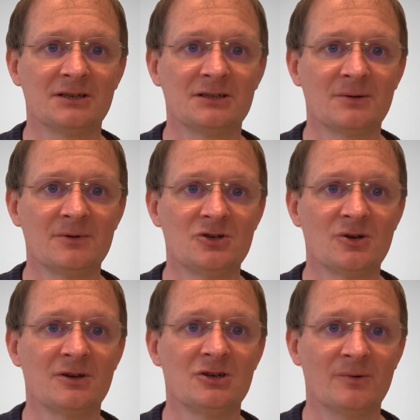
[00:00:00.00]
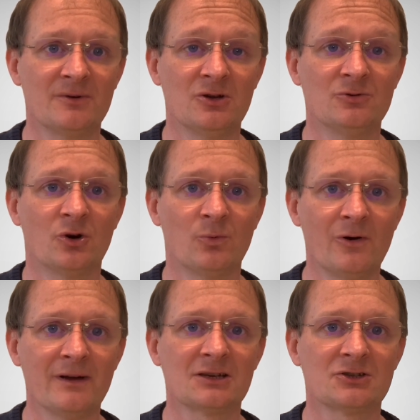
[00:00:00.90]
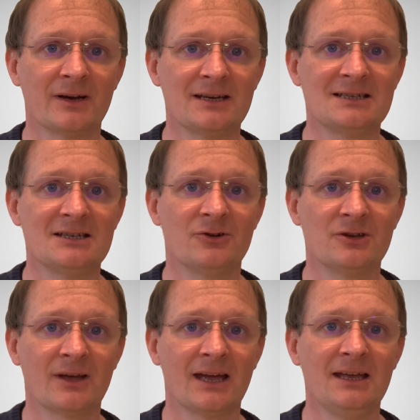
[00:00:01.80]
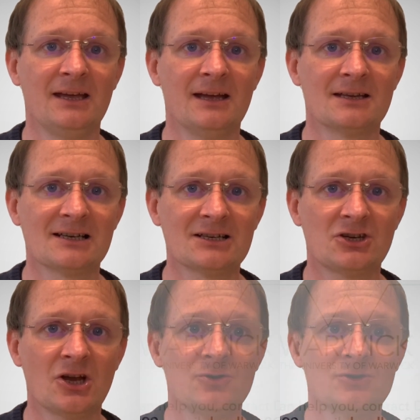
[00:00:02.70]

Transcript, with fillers: www.warwick.ac.uk slash go